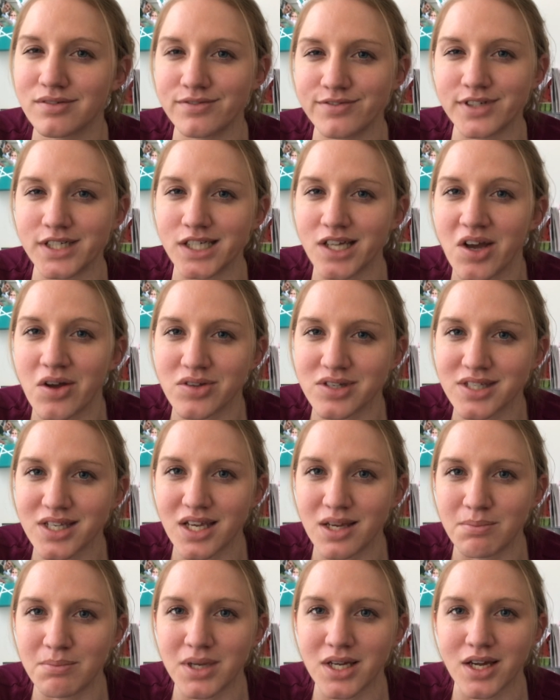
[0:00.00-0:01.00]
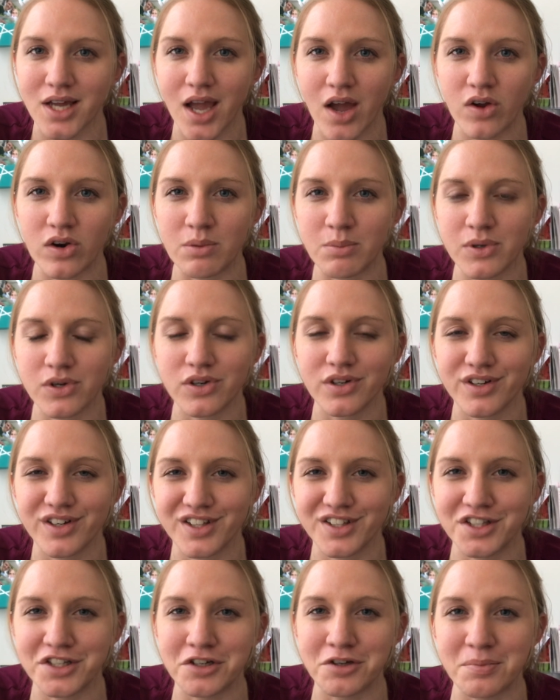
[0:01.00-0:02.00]
Videos keep me accountable
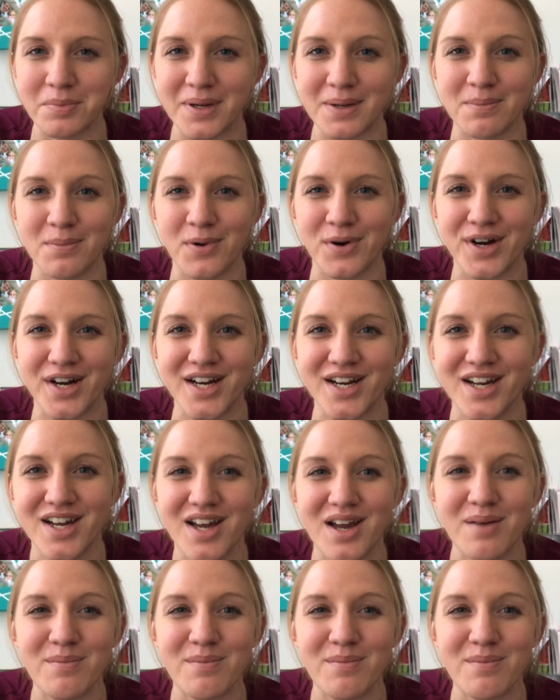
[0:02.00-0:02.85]
a little bit more,